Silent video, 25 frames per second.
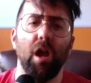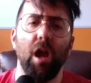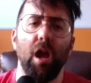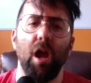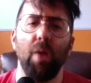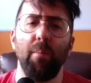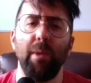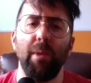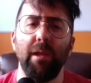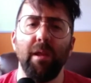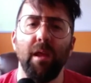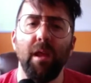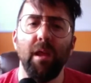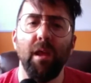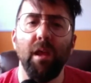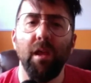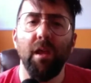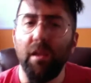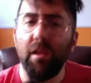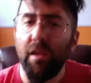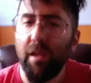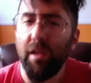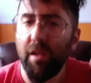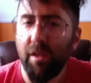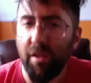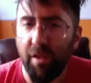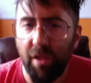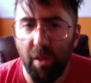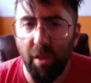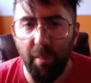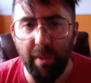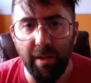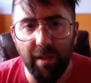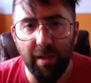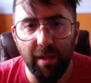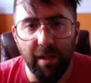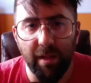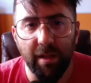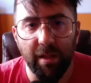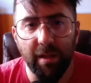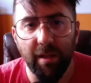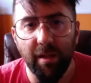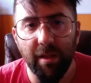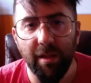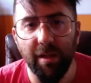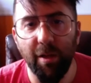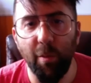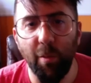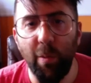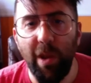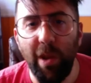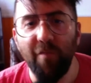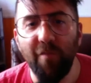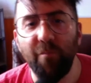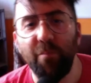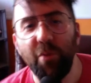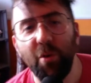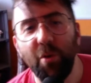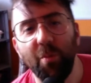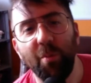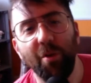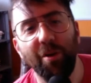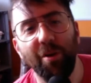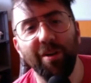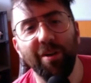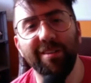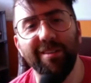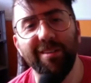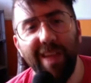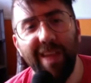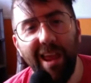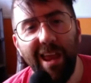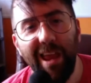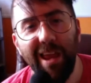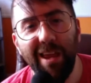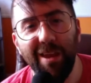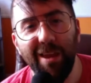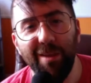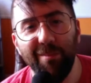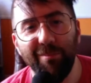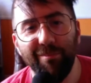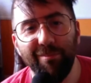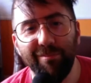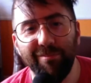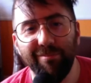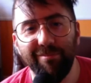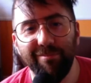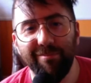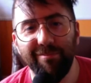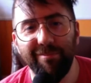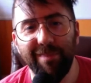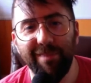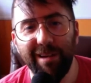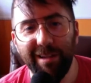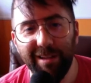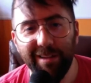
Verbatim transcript: I mean, like, I mean, like we have Bill Murray's name in the